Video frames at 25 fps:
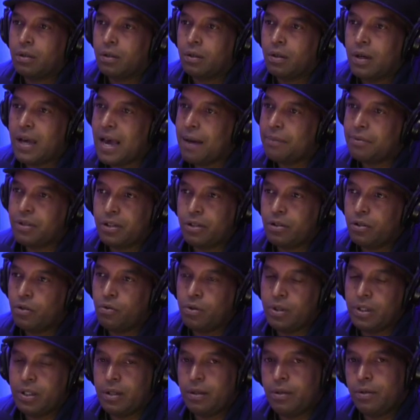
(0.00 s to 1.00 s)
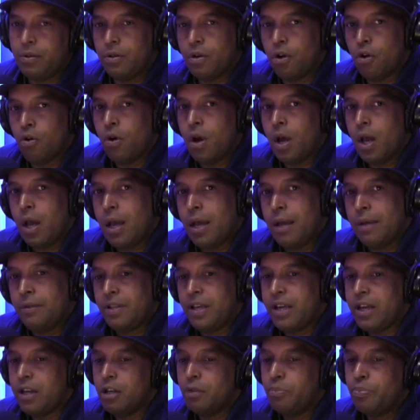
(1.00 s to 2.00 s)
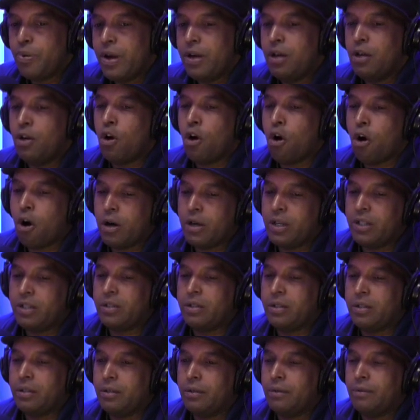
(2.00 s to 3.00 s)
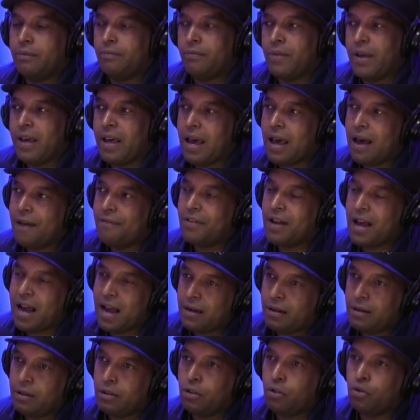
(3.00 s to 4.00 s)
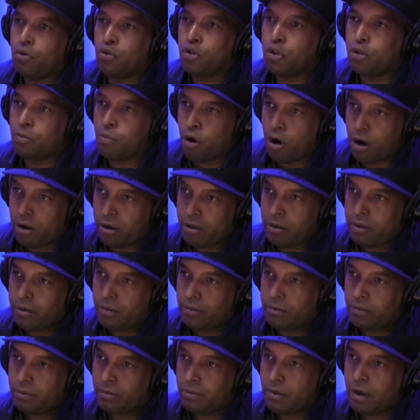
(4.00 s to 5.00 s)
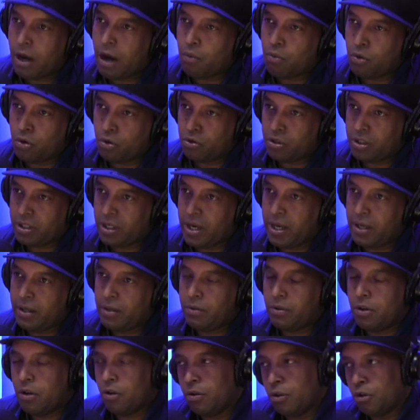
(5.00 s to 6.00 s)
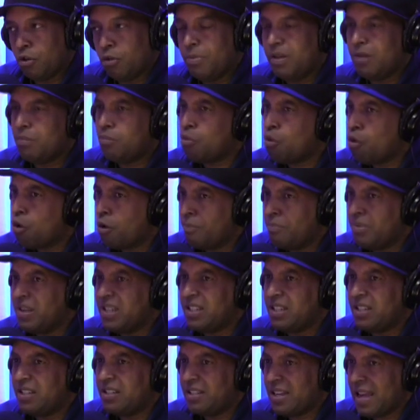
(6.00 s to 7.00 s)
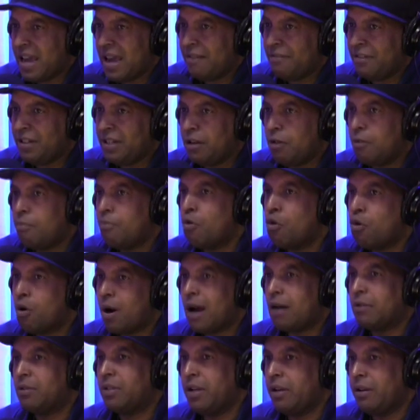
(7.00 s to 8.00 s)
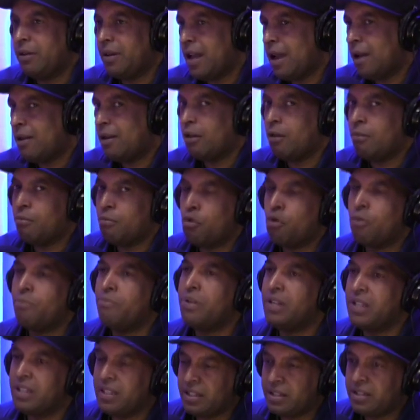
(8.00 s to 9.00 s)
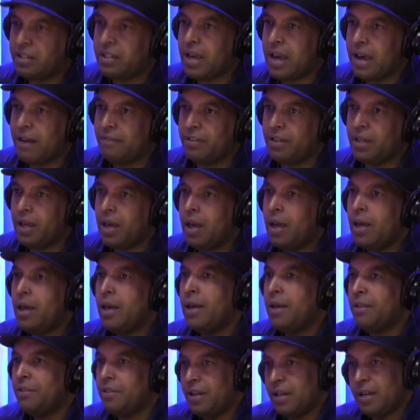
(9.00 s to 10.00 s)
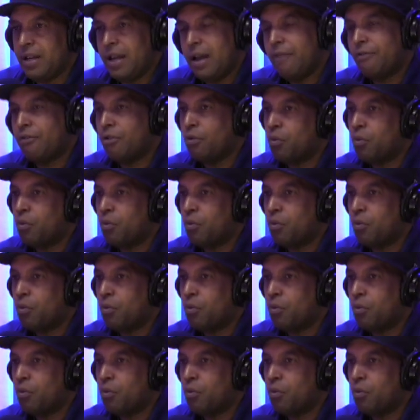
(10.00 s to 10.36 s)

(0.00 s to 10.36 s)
absolutely. You know, the independent artists they have gotten a little smarter. Mm-hmm. I will say, you know, a little bit more business savvy. There are more out there now that are more business savvy than there ever